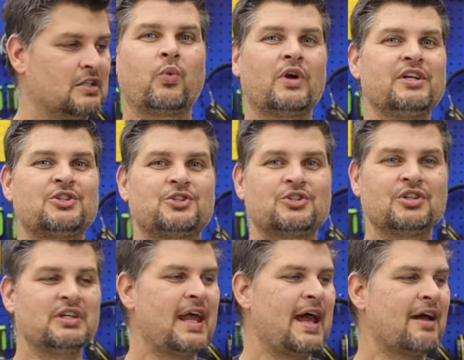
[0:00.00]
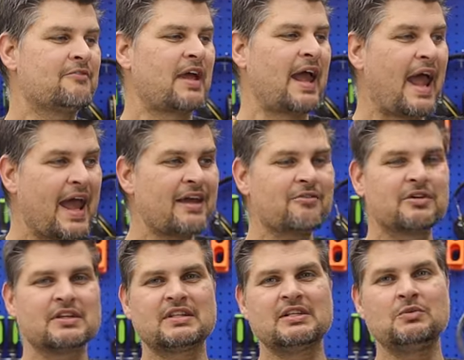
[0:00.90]
We should have
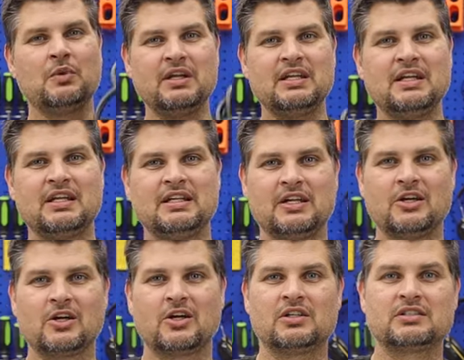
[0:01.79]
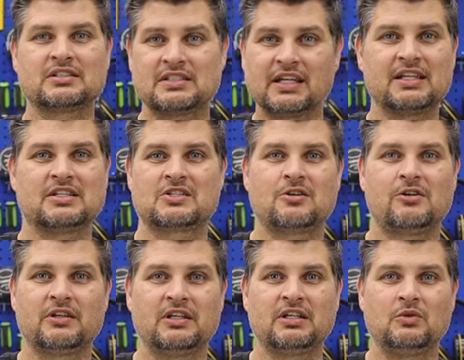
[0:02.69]
everything we need here to get
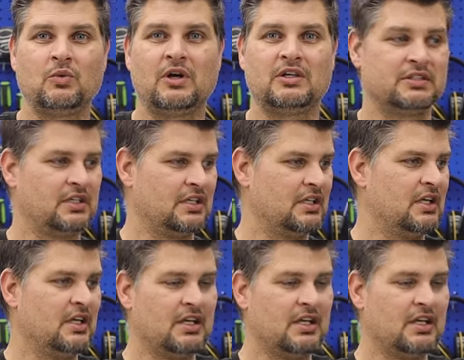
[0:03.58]
started in welding.